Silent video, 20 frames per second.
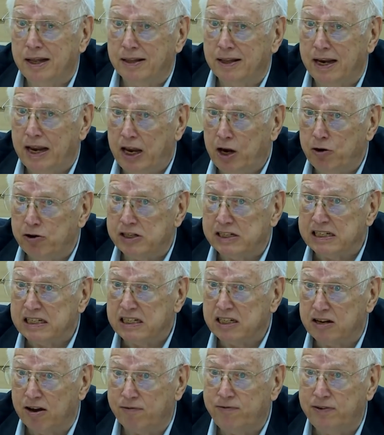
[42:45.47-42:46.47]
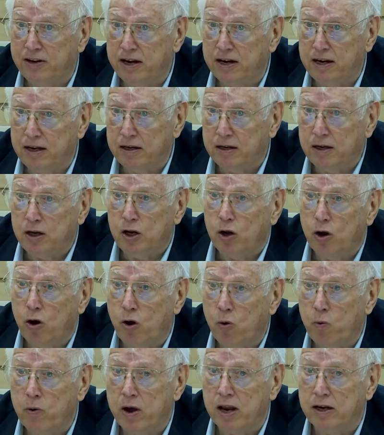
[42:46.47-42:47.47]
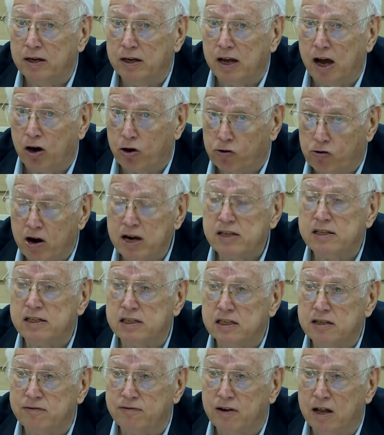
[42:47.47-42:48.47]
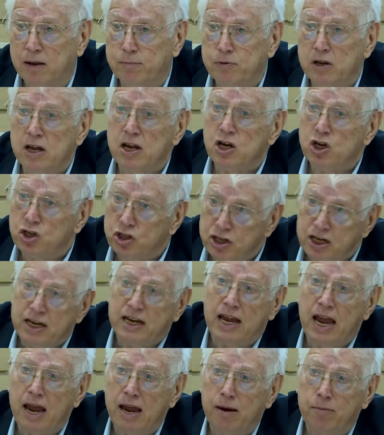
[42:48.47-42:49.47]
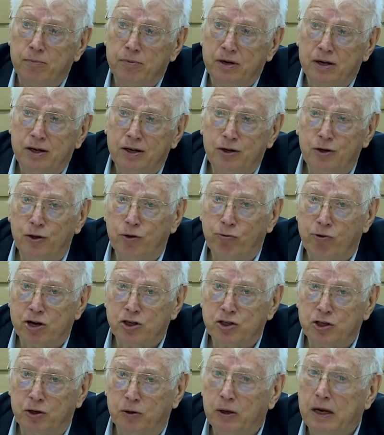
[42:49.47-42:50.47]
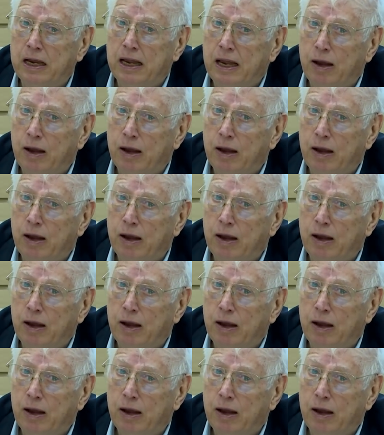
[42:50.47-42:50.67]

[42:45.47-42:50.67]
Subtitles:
that here is this tough lady who, when a crisis developed, she came to the rescue.